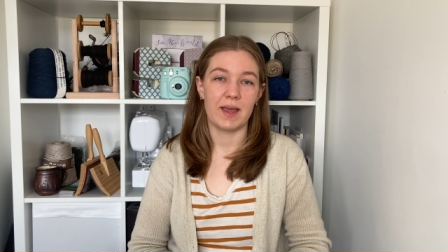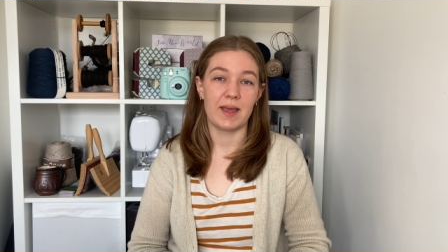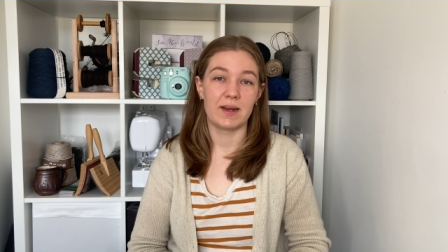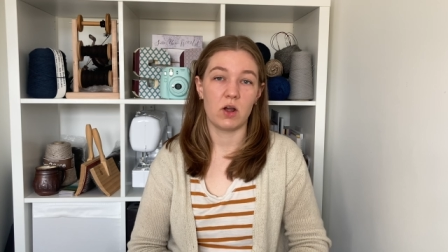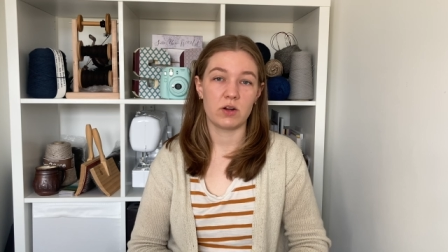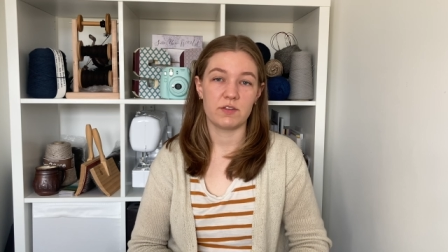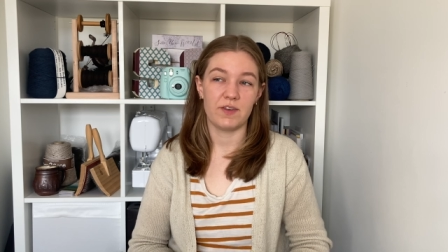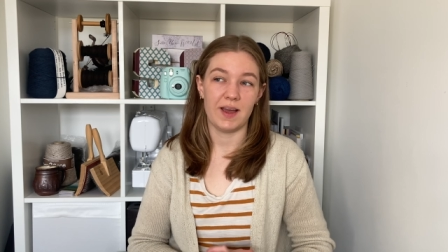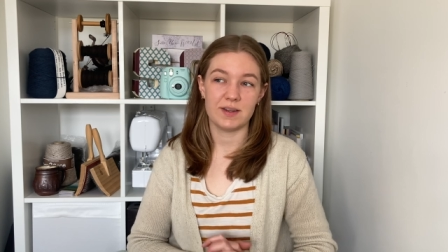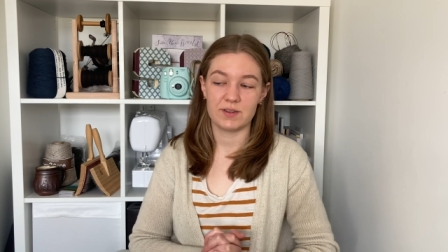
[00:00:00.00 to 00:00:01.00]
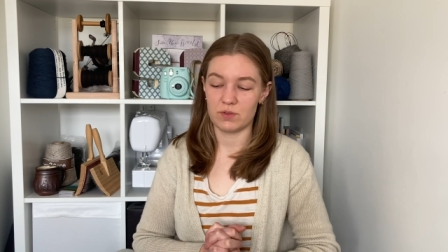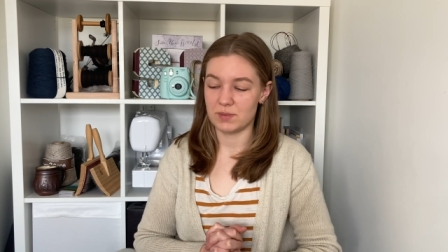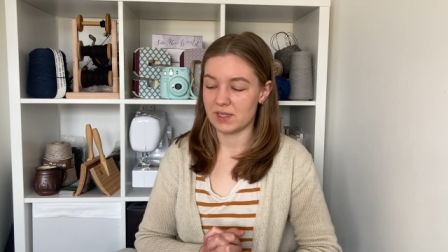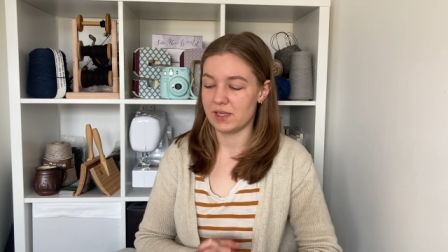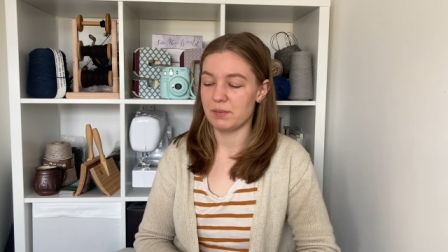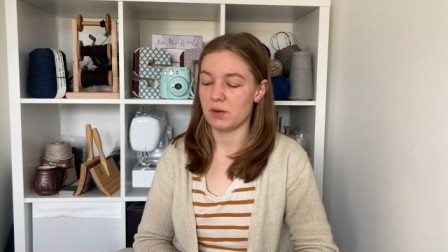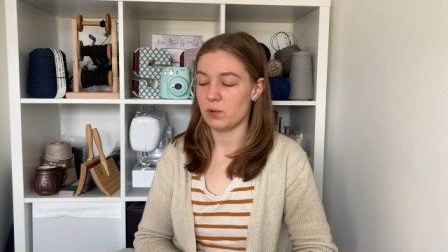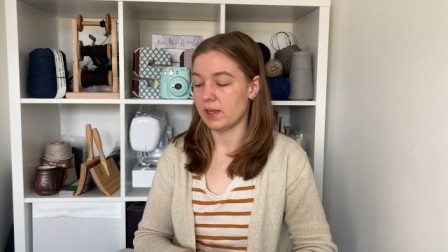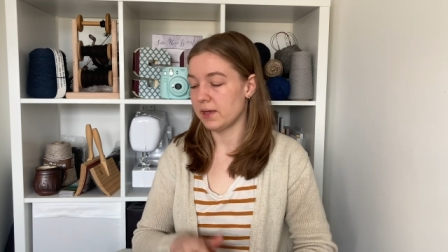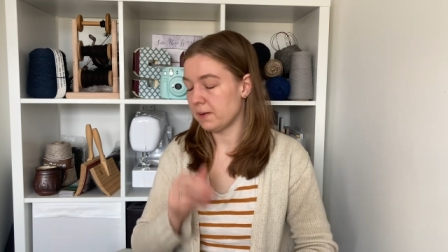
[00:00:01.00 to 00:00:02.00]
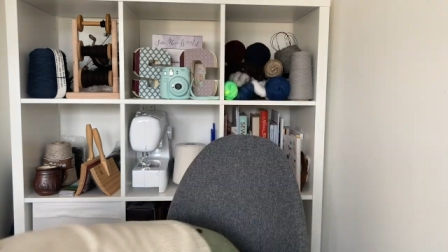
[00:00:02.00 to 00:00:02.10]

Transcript: an art fat from Celia McWheely.